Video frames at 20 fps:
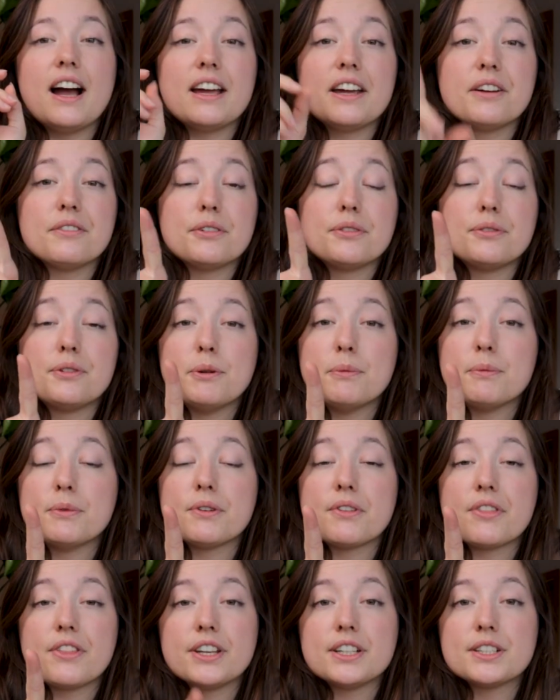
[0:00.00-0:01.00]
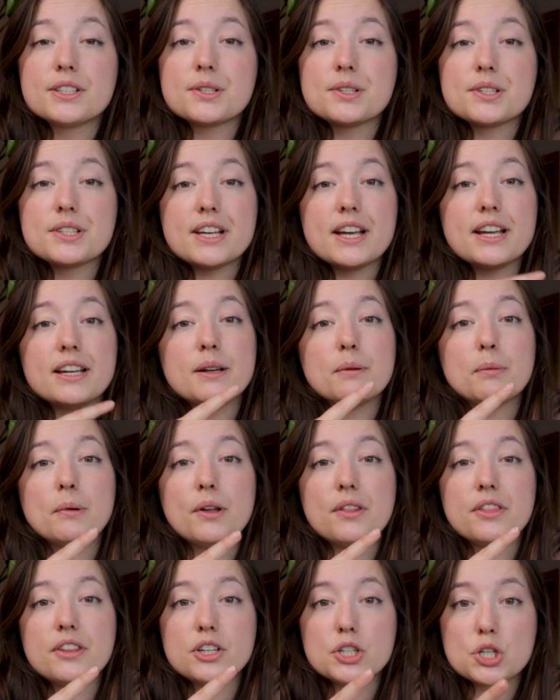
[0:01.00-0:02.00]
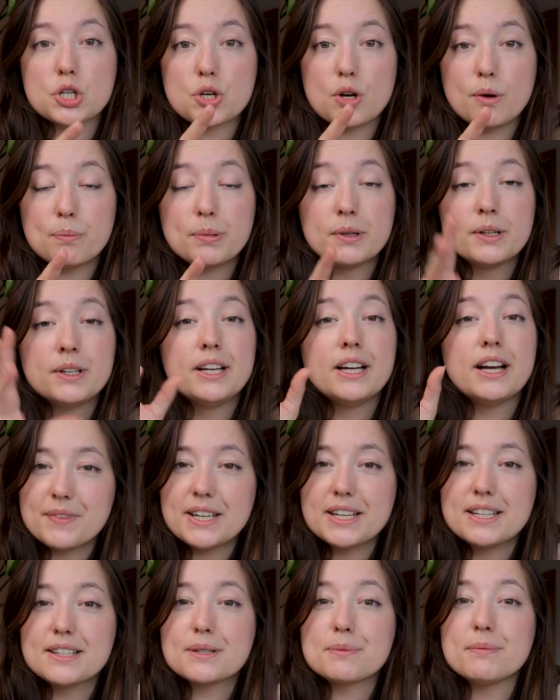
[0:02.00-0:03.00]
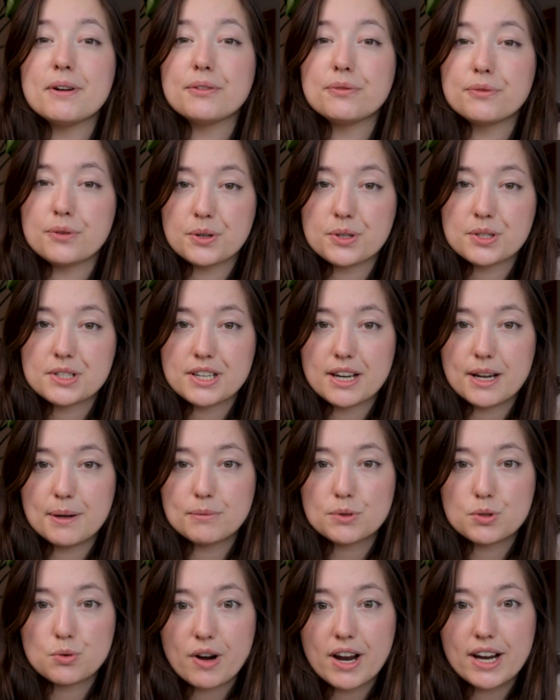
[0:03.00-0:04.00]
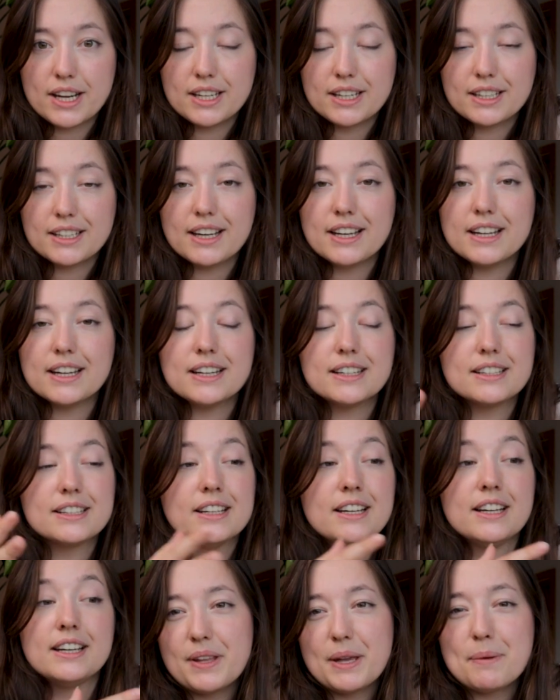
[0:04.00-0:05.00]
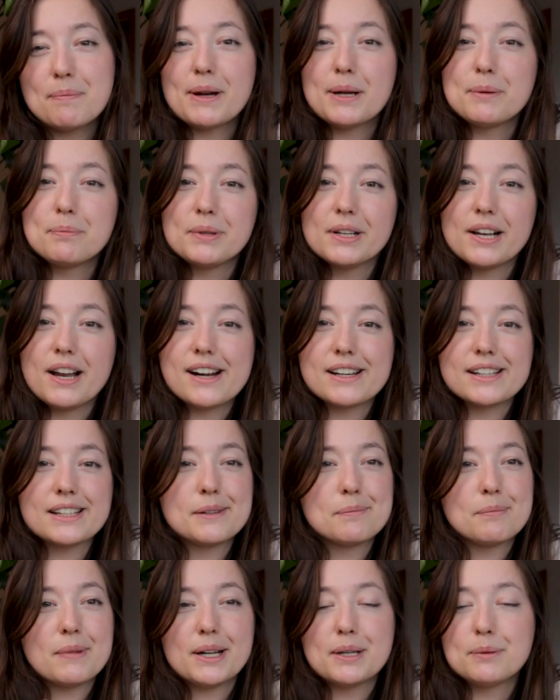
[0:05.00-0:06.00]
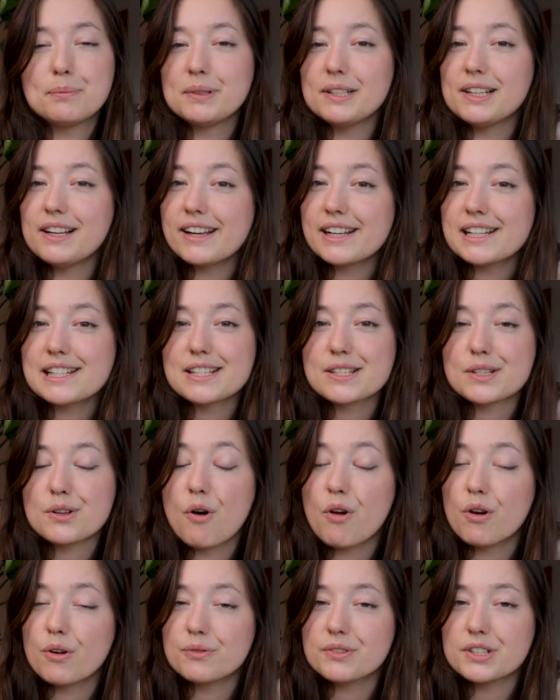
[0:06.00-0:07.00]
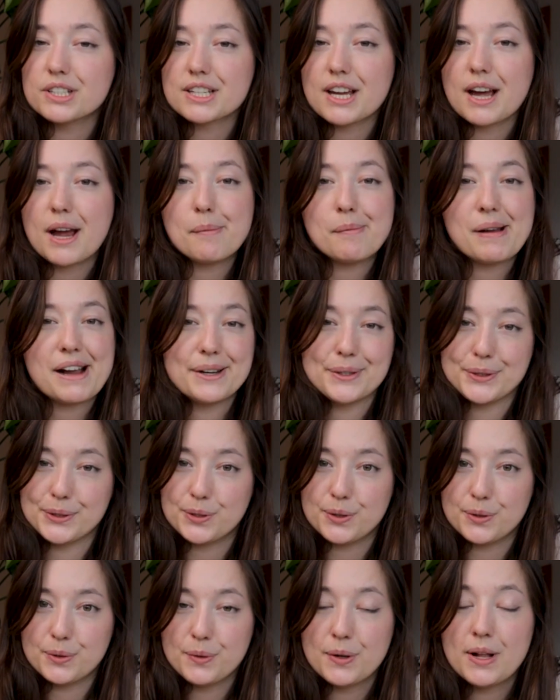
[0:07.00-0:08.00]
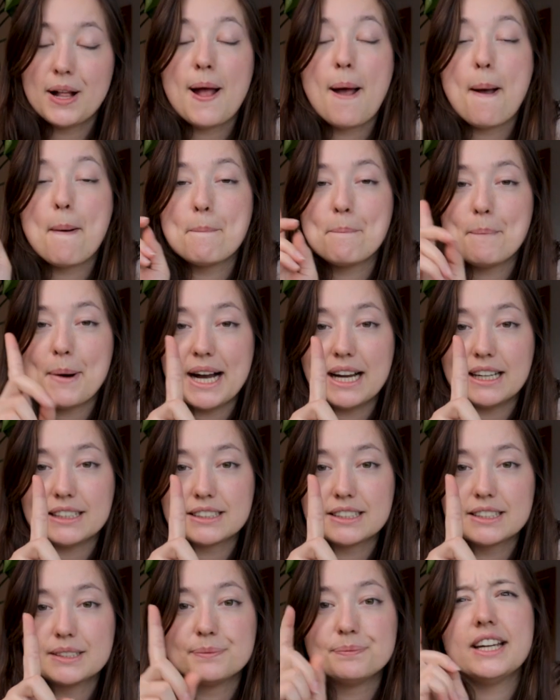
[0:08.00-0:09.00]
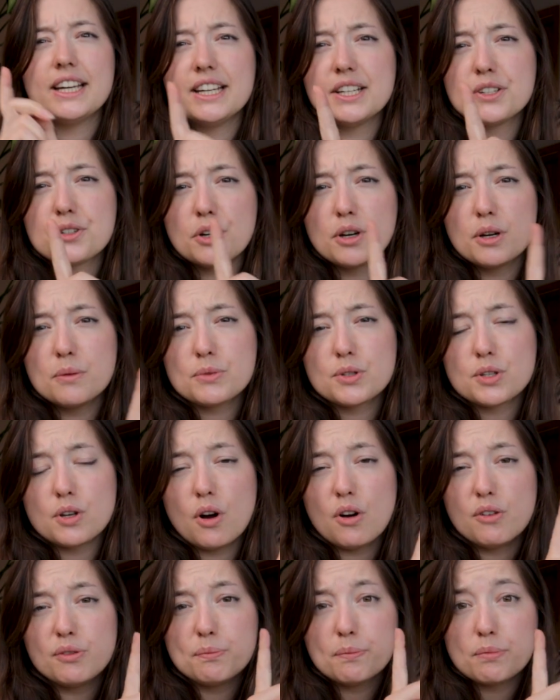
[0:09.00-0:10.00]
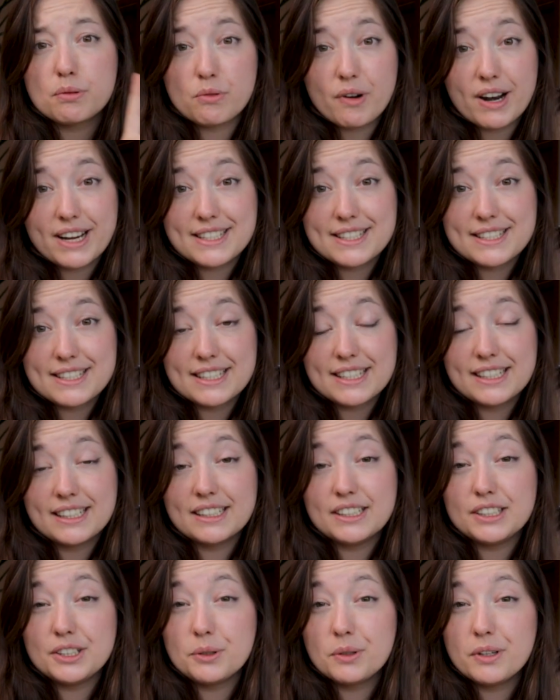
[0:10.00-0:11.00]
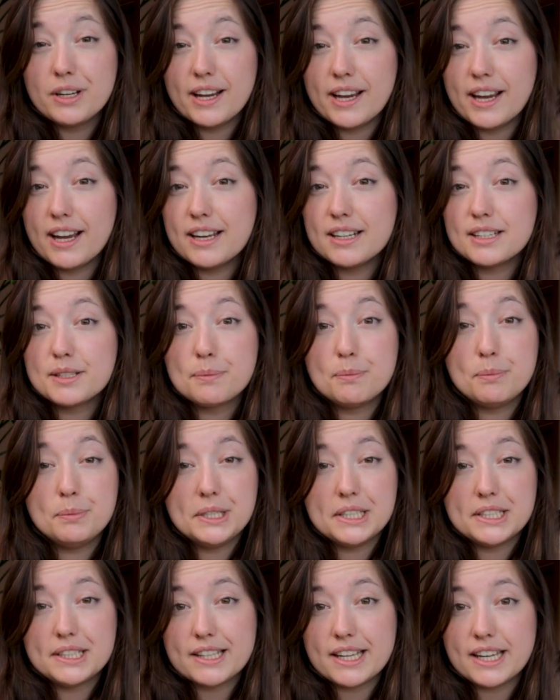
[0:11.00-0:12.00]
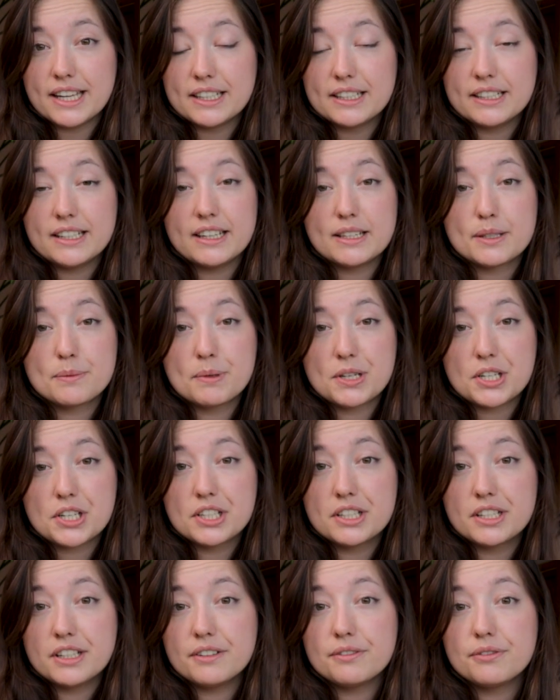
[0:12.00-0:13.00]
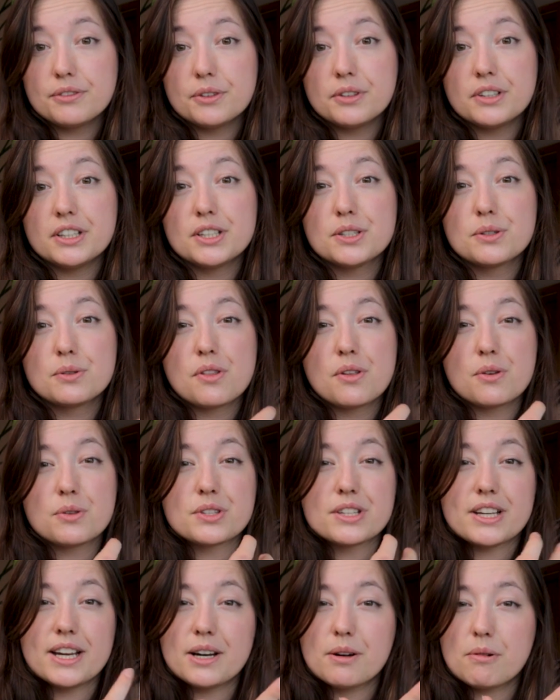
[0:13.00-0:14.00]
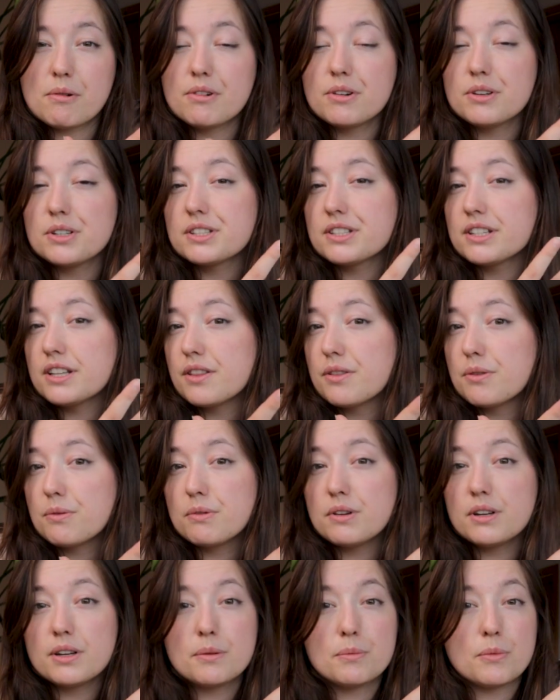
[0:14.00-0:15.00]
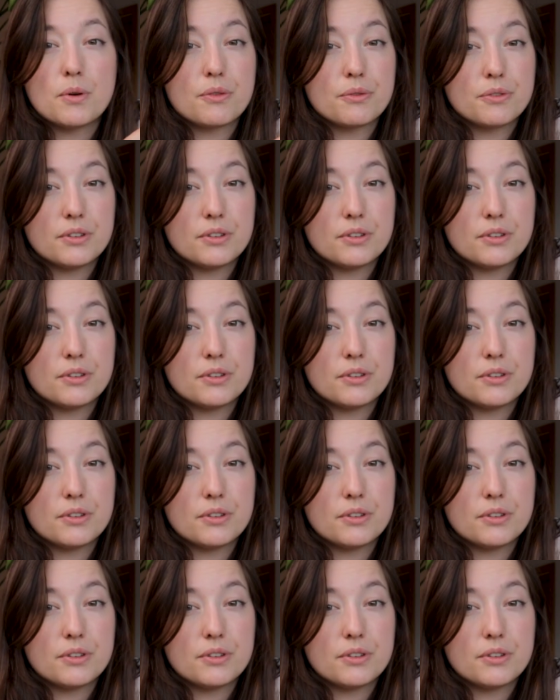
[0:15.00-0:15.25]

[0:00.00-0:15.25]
I have a few more things to say about the shop. It is my first time trying, and it might be luck, it might be like this all of the time, I don't know. But in terms of pricing, you can't beat that, especially if you're into those aroids, Anthurium or